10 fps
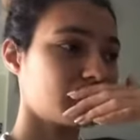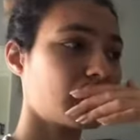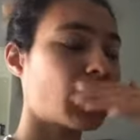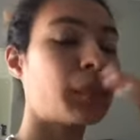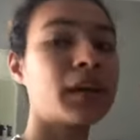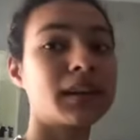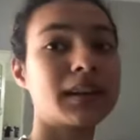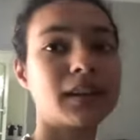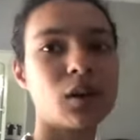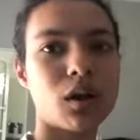But I
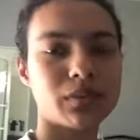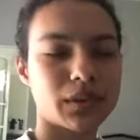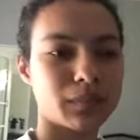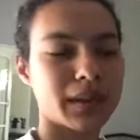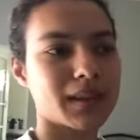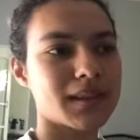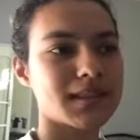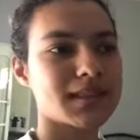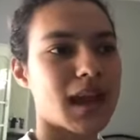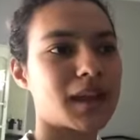need caffeine
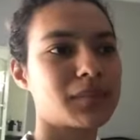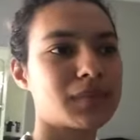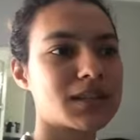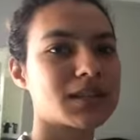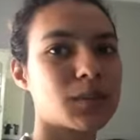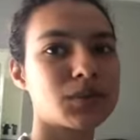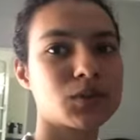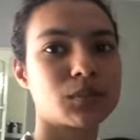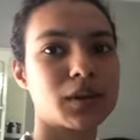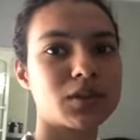because I messed up
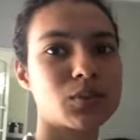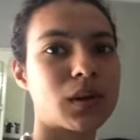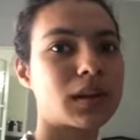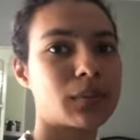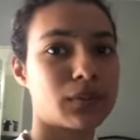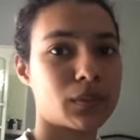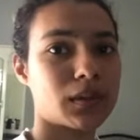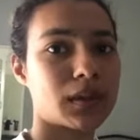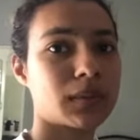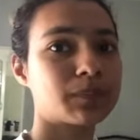so much while I was
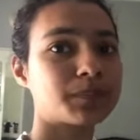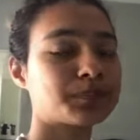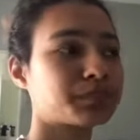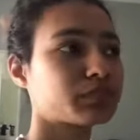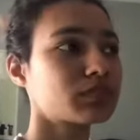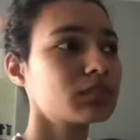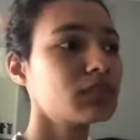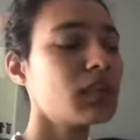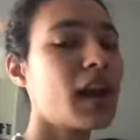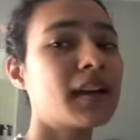working.
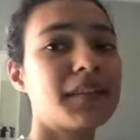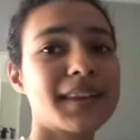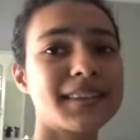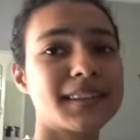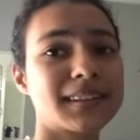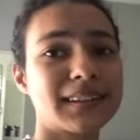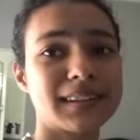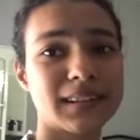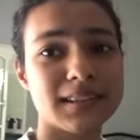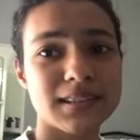I have accidentally
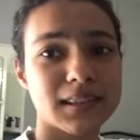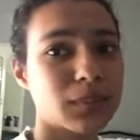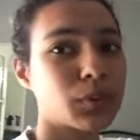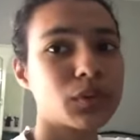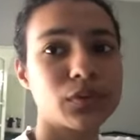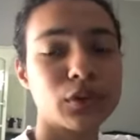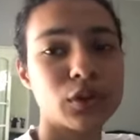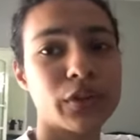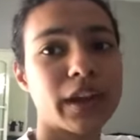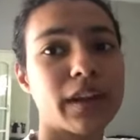deleted the portfolio
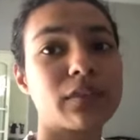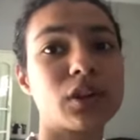that I have